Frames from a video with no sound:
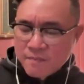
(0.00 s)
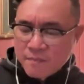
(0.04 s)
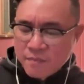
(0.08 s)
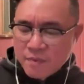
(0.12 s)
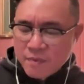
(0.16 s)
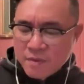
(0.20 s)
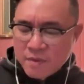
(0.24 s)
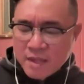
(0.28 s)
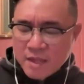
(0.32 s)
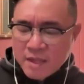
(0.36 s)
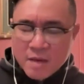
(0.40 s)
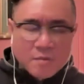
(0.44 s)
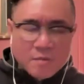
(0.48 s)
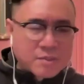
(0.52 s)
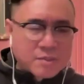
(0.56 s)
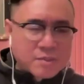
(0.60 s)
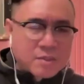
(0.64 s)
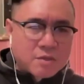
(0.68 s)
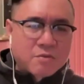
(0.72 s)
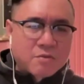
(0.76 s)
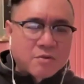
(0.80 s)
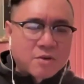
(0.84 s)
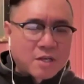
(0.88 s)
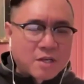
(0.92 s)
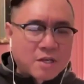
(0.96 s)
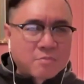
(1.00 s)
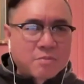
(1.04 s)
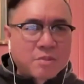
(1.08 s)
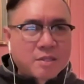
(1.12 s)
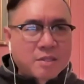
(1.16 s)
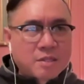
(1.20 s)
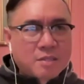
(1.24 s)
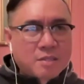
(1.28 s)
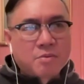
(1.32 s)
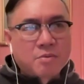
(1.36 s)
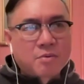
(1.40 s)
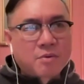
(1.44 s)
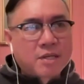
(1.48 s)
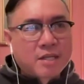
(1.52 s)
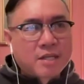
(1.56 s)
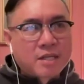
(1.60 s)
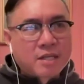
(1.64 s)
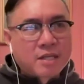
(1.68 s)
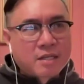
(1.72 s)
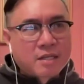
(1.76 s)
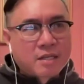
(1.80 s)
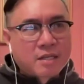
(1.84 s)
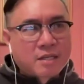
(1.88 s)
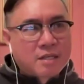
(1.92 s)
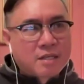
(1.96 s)
that was incredibly
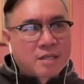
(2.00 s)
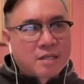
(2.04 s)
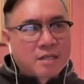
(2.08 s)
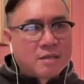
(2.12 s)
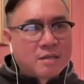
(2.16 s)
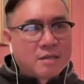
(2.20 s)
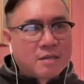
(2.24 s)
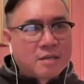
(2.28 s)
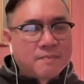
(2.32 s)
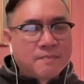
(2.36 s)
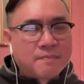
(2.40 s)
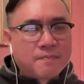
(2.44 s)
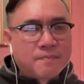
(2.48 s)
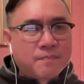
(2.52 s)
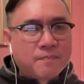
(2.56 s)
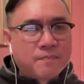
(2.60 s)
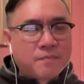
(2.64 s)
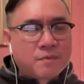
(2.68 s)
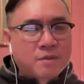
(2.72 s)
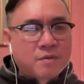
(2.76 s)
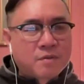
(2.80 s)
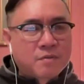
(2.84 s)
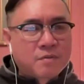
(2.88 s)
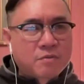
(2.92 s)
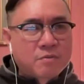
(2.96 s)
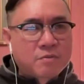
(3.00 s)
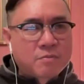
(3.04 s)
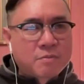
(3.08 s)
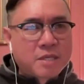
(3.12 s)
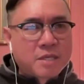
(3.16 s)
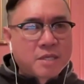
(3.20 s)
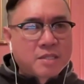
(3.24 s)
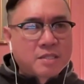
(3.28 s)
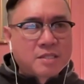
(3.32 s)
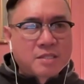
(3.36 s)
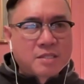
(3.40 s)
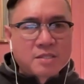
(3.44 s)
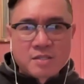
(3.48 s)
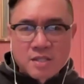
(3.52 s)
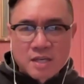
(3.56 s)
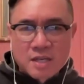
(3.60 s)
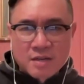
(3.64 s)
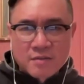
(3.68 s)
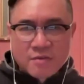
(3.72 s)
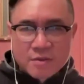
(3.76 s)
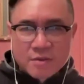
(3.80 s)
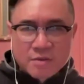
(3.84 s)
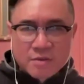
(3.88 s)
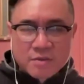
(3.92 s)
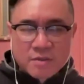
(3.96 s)
liberating um, for me to
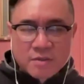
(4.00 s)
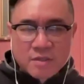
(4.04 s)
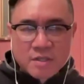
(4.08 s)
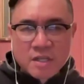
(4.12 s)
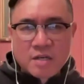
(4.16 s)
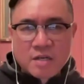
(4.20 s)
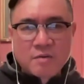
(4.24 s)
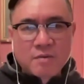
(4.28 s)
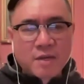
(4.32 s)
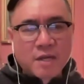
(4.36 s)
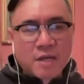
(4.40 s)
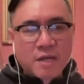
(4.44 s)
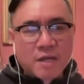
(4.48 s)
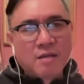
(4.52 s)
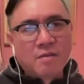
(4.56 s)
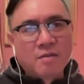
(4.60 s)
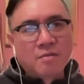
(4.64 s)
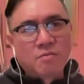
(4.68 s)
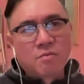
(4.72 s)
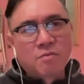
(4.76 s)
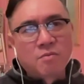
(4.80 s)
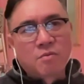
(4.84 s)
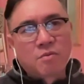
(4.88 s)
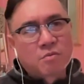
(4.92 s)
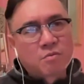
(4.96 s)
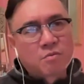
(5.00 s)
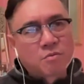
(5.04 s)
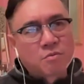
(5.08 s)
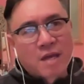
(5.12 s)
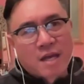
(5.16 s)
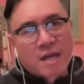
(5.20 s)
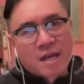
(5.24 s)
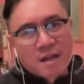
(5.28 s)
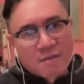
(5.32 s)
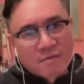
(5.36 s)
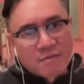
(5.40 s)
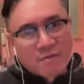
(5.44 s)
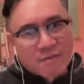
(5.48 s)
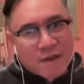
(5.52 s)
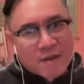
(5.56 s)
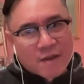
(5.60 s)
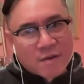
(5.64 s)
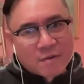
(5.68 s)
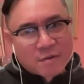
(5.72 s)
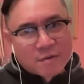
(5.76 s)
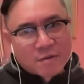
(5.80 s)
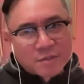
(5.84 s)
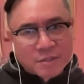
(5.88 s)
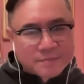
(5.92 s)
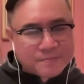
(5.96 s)
discover, you know, and through that I
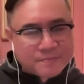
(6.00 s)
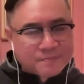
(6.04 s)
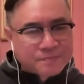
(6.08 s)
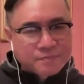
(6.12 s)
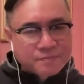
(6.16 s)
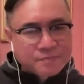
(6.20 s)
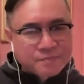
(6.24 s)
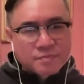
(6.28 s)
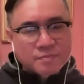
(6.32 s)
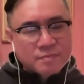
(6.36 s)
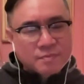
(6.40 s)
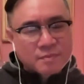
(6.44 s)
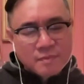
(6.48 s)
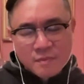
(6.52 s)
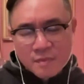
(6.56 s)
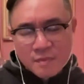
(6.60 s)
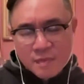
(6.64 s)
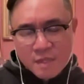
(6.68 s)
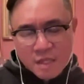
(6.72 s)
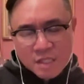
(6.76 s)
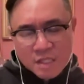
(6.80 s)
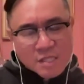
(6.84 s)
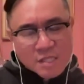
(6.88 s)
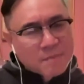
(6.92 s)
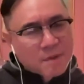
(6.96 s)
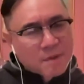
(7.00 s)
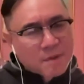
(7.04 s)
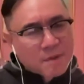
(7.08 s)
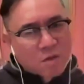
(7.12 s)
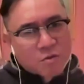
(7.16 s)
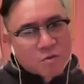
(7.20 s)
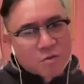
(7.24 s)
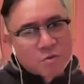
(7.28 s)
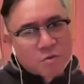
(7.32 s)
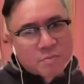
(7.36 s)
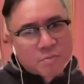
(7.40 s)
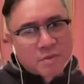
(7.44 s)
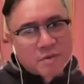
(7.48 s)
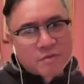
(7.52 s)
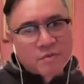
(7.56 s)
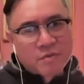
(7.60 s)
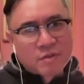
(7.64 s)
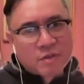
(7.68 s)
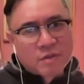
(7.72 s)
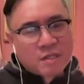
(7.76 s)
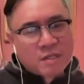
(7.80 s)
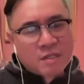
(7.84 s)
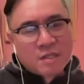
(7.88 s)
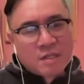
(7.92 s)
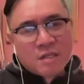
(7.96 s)
found a small group of,
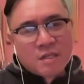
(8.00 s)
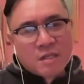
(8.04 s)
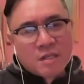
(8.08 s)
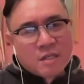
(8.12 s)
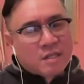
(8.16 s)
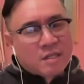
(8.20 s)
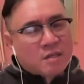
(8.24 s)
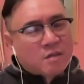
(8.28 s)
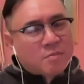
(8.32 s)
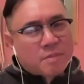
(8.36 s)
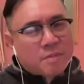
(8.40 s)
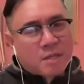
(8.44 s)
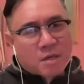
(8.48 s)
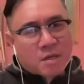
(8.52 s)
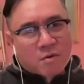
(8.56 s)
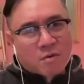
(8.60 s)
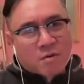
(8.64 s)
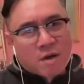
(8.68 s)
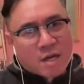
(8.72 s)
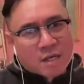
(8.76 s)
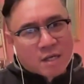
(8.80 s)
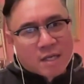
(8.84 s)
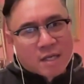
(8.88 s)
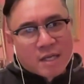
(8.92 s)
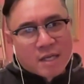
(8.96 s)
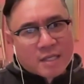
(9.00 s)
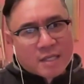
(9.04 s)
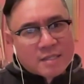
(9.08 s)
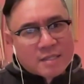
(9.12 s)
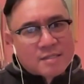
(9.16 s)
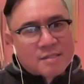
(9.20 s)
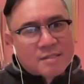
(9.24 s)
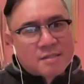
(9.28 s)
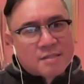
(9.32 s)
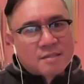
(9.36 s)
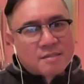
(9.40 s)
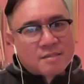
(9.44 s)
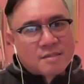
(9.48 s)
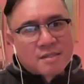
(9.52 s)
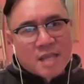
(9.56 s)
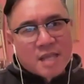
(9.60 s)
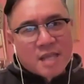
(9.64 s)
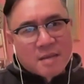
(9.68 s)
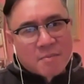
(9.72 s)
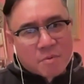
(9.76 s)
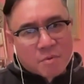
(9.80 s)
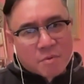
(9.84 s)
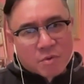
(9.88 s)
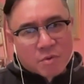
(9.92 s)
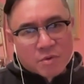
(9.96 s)
you know, punk rock kids and
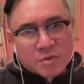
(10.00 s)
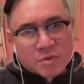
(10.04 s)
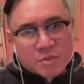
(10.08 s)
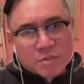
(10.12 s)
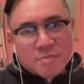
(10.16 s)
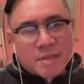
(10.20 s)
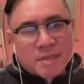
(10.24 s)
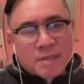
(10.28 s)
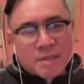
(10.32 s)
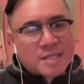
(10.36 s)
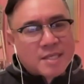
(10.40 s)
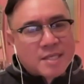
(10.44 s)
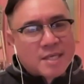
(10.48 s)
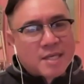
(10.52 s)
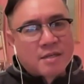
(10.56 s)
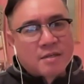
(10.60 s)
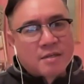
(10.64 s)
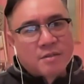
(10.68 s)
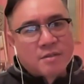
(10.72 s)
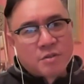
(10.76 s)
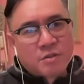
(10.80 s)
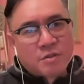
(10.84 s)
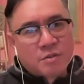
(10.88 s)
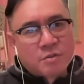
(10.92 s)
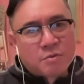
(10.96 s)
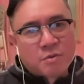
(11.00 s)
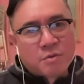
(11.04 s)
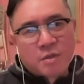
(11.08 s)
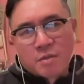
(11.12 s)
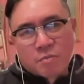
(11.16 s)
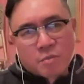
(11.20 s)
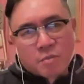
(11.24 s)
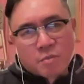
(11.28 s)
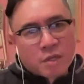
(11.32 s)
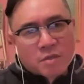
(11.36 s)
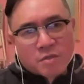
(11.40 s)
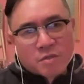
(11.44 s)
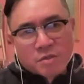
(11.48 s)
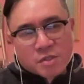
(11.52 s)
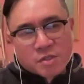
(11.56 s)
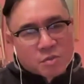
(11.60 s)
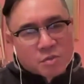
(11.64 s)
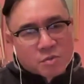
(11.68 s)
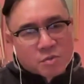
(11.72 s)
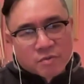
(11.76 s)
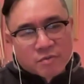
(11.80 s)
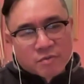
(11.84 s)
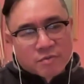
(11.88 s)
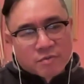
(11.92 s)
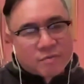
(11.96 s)
skateboarders in my town who, and we all just
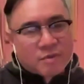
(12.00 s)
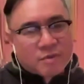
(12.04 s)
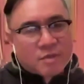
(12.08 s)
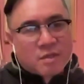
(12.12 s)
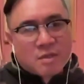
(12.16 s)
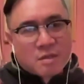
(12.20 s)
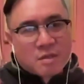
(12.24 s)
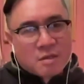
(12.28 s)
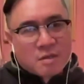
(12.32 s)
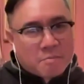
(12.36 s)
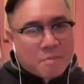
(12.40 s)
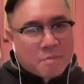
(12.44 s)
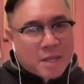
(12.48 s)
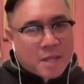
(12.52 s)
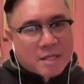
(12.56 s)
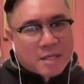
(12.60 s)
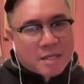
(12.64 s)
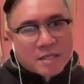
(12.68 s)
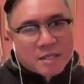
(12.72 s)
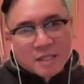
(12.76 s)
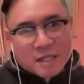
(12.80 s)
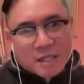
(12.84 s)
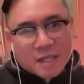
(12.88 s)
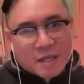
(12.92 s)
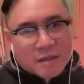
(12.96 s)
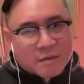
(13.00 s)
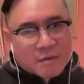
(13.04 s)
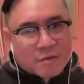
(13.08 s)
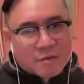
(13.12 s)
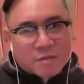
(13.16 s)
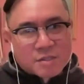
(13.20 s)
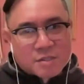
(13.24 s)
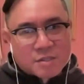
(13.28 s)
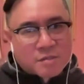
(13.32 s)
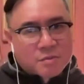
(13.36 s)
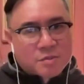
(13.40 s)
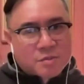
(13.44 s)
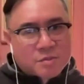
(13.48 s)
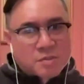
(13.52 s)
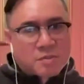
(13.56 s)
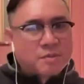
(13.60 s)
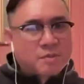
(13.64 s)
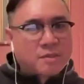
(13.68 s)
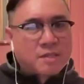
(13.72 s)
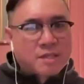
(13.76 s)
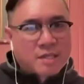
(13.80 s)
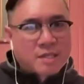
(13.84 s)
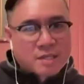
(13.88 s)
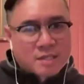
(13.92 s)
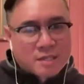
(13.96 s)
sort of banded together because there was
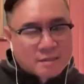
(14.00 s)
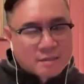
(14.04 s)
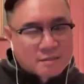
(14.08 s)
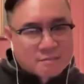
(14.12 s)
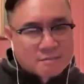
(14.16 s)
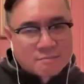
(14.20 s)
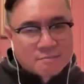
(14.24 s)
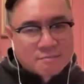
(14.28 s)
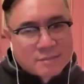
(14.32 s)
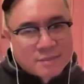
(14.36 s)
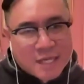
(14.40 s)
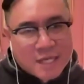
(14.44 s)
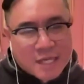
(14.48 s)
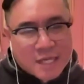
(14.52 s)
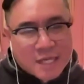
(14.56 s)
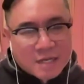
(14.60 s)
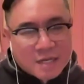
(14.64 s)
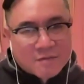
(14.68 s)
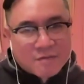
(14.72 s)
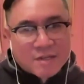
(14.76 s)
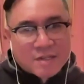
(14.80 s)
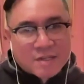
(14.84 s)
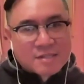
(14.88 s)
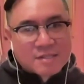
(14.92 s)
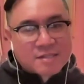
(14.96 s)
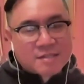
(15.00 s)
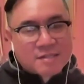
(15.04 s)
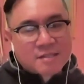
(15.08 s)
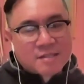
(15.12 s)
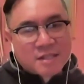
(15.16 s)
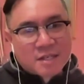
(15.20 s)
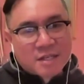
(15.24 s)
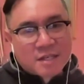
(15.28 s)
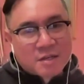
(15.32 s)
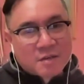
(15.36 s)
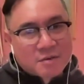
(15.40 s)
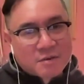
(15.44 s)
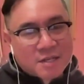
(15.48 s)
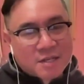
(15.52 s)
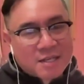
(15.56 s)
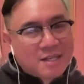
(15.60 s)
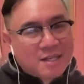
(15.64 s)
only like 10 of us, you know,